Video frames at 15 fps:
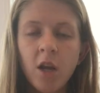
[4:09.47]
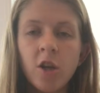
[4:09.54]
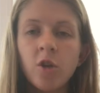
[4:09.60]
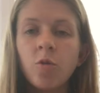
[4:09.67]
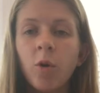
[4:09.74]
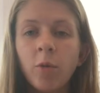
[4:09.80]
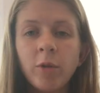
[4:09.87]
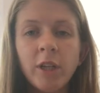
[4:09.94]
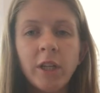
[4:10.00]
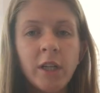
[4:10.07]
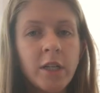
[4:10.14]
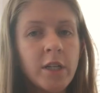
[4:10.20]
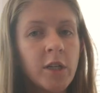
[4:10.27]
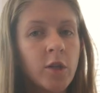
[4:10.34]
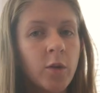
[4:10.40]
You won't really
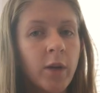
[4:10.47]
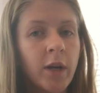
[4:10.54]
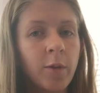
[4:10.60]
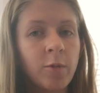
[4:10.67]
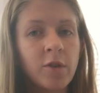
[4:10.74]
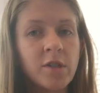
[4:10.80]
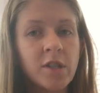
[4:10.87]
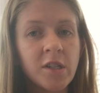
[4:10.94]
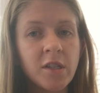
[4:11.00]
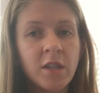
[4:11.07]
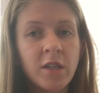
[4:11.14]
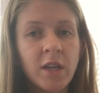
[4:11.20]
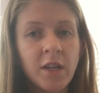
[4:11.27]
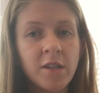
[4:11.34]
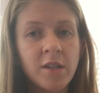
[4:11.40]
need to do any
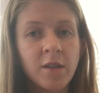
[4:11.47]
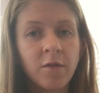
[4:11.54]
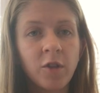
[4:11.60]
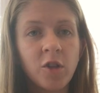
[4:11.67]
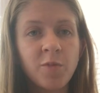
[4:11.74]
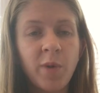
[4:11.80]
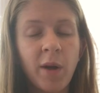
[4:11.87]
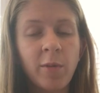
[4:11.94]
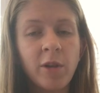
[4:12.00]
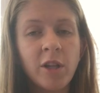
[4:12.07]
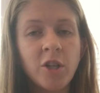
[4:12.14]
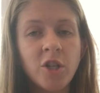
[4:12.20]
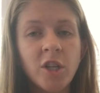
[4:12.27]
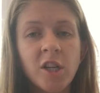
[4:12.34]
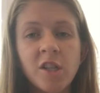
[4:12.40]
resisted testing for this
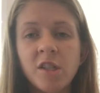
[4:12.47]
population.